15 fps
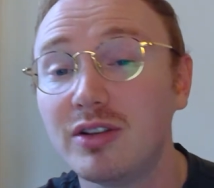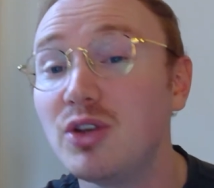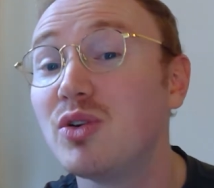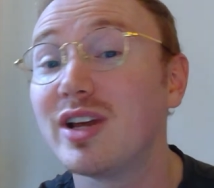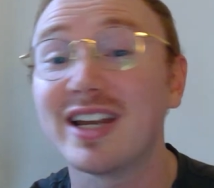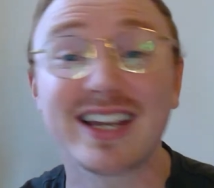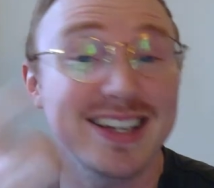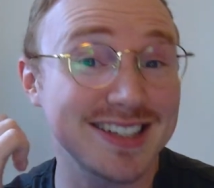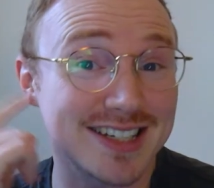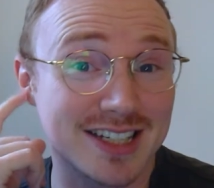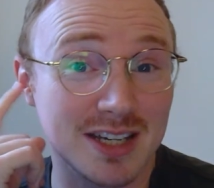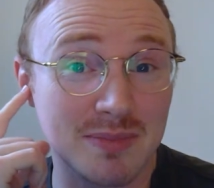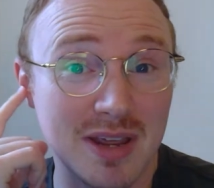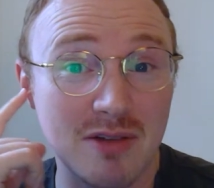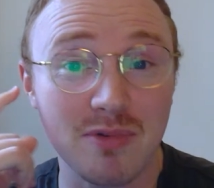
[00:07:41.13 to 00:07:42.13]
You can listen
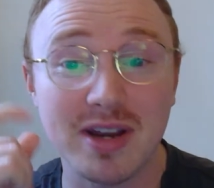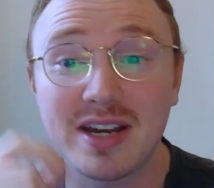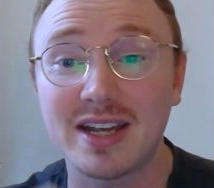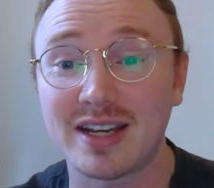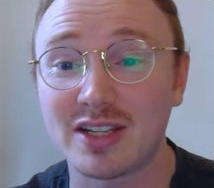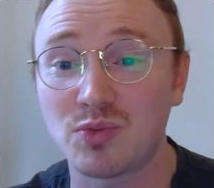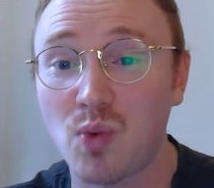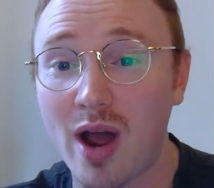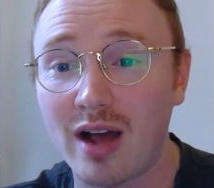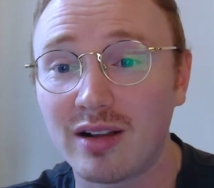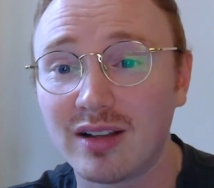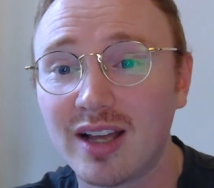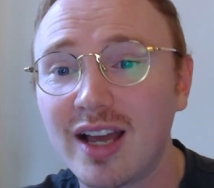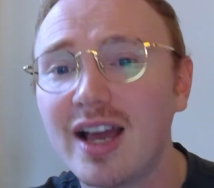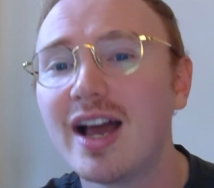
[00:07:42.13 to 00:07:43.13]
to me reading it as
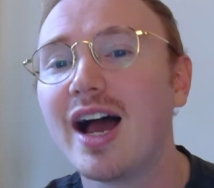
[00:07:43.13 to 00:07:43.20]
well.